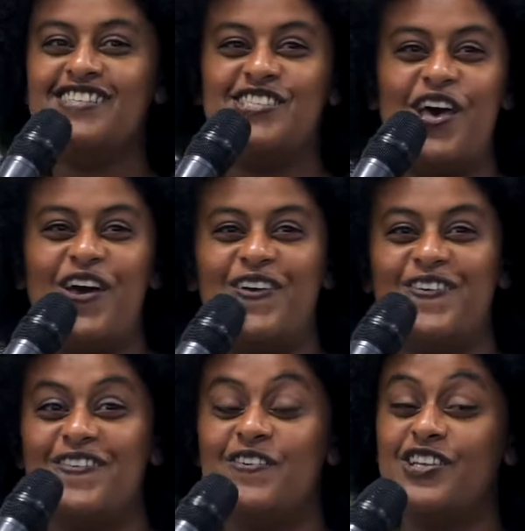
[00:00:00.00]
So,
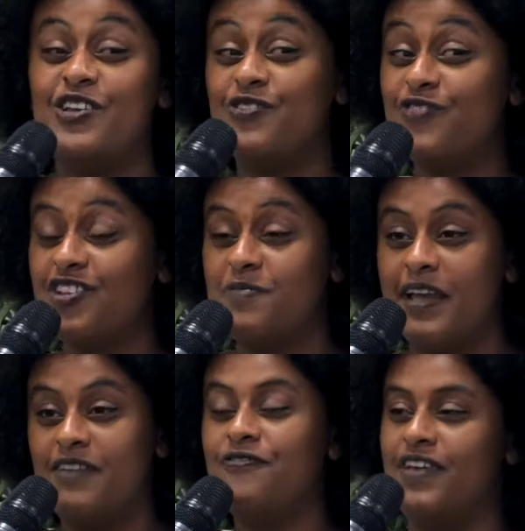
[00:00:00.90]
you've got the
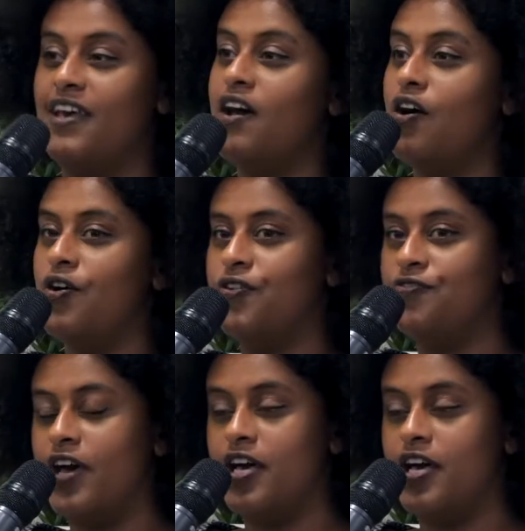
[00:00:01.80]
benefit of